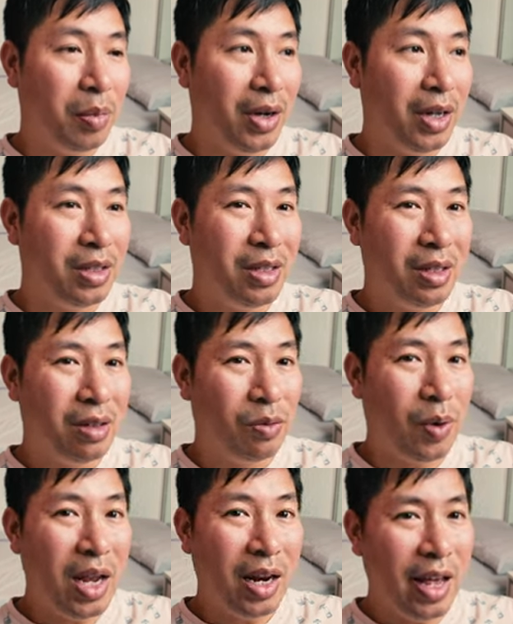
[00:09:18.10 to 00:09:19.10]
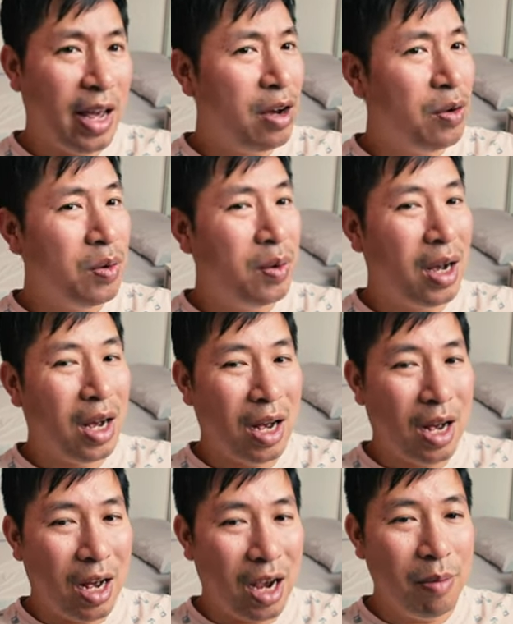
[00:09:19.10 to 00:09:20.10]
But right now,
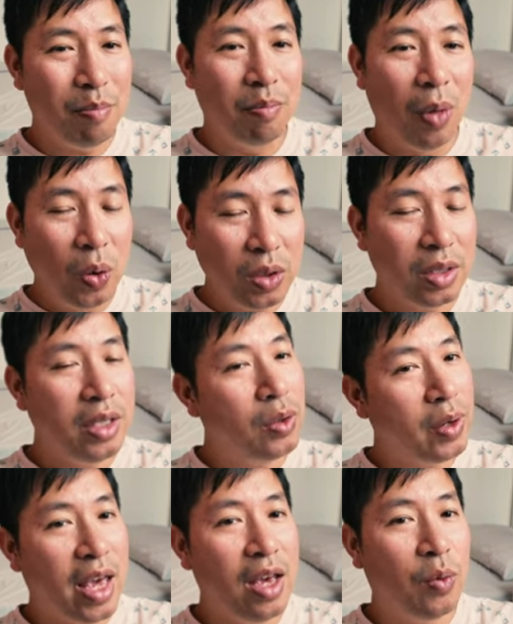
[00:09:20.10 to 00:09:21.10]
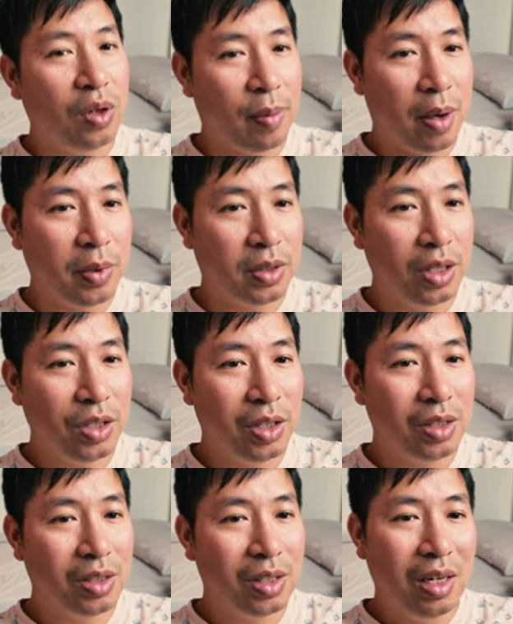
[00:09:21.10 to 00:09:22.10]
I'm mostly okay with my
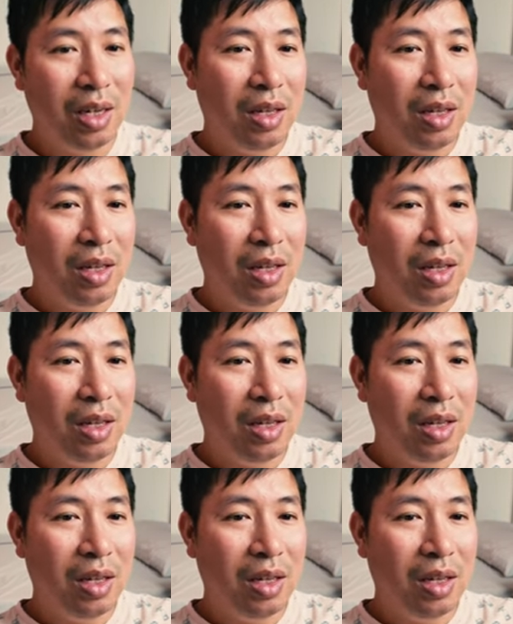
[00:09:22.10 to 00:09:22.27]
positions.